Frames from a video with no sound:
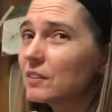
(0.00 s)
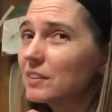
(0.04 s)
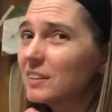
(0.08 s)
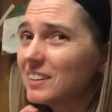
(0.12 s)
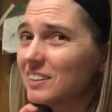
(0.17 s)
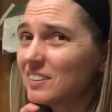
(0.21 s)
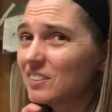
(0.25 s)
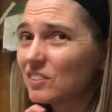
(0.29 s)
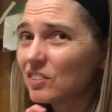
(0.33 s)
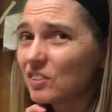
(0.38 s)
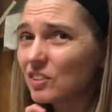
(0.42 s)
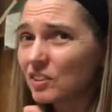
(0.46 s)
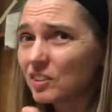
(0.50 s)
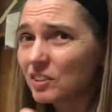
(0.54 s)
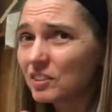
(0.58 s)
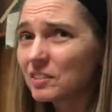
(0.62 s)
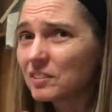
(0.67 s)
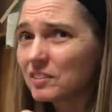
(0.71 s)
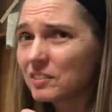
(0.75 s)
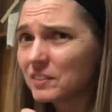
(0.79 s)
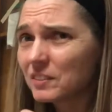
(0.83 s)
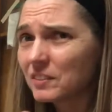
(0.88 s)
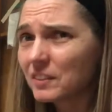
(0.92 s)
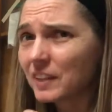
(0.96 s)
it's
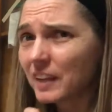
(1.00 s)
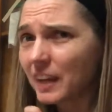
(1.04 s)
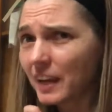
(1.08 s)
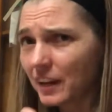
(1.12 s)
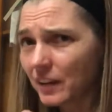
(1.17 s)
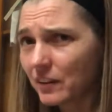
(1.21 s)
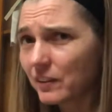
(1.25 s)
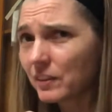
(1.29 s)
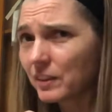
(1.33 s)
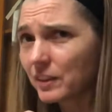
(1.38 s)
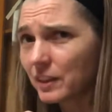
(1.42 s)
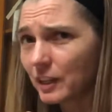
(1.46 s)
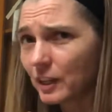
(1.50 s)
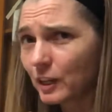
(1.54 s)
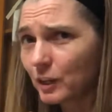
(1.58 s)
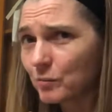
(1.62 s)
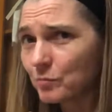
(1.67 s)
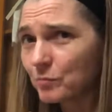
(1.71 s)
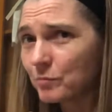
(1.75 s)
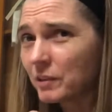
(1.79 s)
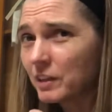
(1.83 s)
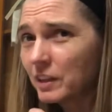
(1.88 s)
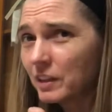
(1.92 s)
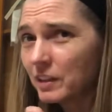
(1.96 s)
harder to count them.
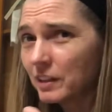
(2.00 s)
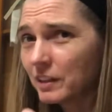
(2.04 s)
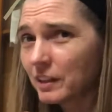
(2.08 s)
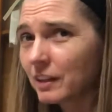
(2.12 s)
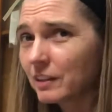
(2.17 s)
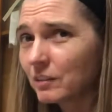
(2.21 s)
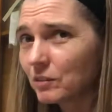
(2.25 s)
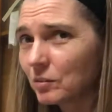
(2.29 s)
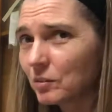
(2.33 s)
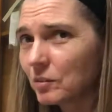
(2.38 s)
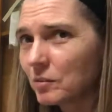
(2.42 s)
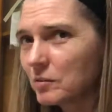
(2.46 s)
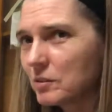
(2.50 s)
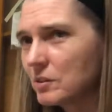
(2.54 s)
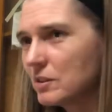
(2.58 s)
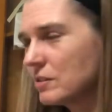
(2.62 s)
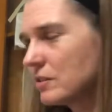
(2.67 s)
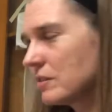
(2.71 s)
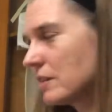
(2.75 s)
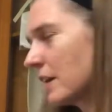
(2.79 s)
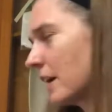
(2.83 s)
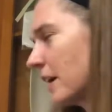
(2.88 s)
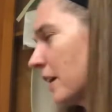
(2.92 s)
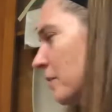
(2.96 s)
That's why we do
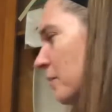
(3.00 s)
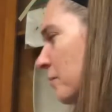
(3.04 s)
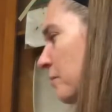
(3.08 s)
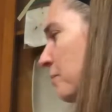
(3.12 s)
that.